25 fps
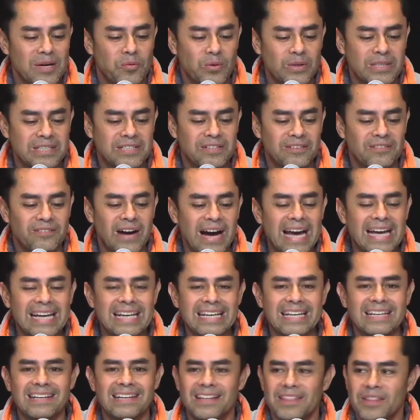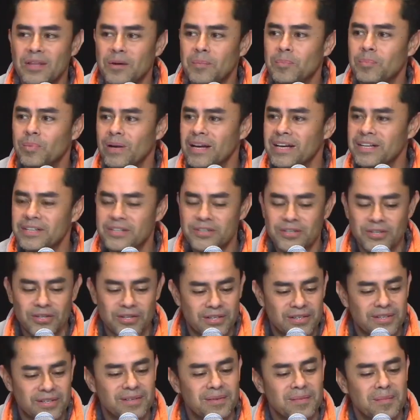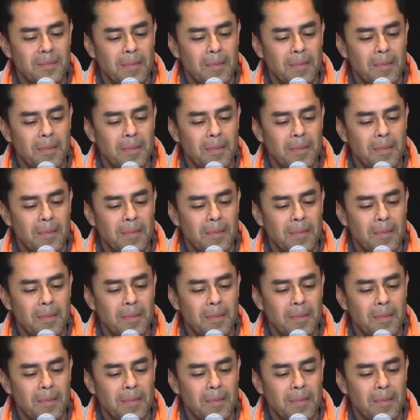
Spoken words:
when dividing the plunder.